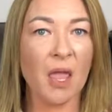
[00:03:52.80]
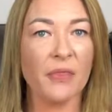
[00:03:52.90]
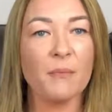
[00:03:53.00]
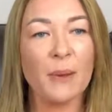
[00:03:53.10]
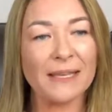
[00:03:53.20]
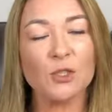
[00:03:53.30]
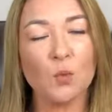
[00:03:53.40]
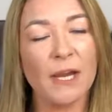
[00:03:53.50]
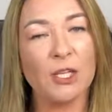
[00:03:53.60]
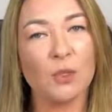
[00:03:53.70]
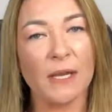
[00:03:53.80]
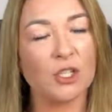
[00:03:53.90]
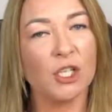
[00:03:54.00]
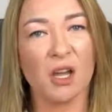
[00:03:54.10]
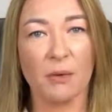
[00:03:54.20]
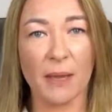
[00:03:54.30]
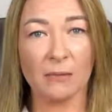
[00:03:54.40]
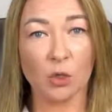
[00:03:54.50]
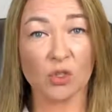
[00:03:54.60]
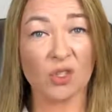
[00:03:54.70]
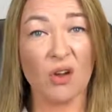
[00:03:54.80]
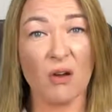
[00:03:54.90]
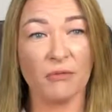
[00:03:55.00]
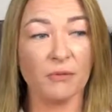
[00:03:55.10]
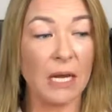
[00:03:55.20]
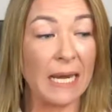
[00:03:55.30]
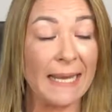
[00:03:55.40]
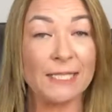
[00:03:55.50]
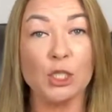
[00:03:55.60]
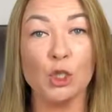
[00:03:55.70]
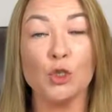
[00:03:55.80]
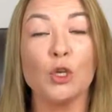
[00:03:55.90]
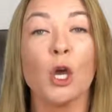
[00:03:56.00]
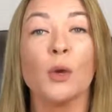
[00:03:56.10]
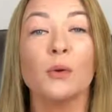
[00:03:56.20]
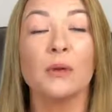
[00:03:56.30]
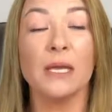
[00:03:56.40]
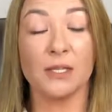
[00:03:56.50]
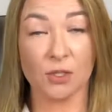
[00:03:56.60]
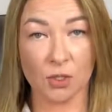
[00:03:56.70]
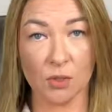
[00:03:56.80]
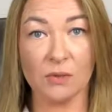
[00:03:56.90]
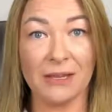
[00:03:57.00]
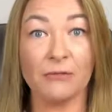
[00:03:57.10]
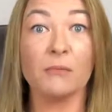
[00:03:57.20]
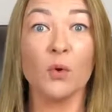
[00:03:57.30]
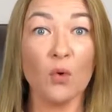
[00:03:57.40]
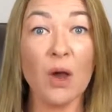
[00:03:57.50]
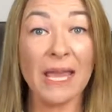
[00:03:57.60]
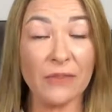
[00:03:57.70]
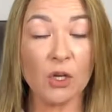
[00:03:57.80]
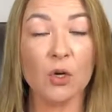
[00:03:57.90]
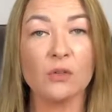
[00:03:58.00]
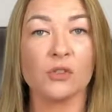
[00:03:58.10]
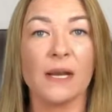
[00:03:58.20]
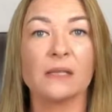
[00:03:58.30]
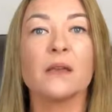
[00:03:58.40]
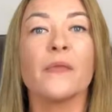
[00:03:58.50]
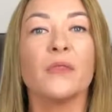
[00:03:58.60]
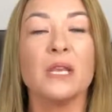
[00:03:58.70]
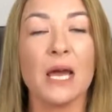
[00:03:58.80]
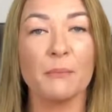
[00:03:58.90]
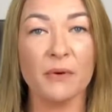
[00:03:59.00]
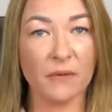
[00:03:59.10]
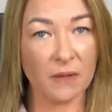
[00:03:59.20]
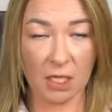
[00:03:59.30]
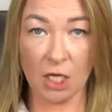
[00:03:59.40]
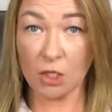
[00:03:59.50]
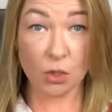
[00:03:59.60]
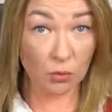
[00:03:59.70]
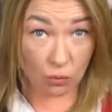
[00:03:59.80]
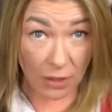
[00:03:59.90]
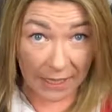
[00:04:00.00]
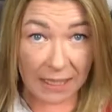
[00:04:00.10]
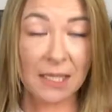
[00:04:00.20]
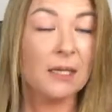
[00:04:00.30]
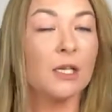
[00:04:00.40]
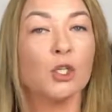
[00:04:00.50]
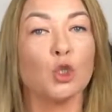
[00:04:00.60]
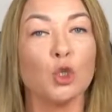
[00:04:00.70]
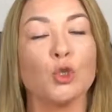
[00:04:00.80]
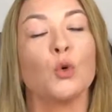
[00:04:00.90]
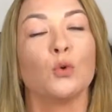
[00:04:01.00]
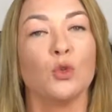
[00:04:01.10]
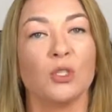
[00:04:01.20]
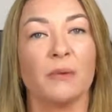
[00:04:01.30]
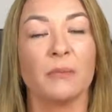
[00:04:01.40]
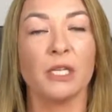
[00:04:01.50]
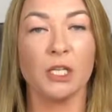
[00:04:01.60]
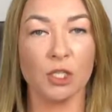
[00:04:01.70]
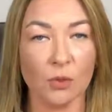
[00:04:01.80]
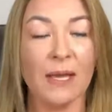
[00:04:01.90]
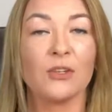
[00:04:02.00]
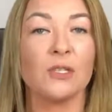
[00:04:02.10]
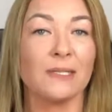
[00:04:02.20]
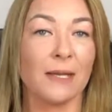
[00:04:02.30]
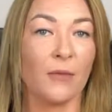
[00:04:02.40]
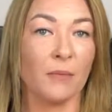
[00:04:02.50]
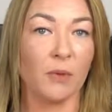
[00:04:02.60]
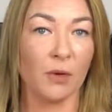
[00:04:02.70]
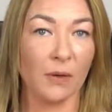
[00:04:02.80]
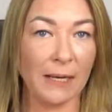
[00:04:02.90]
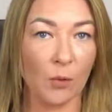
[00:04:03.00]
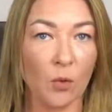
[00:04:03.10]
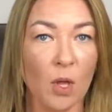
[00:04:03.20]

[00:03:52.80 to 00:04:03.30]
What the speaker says: The best way to actually go about your staff letting you know is to give them in the contract the number that they need to ring to talk to somebody to actually tell them you're ill.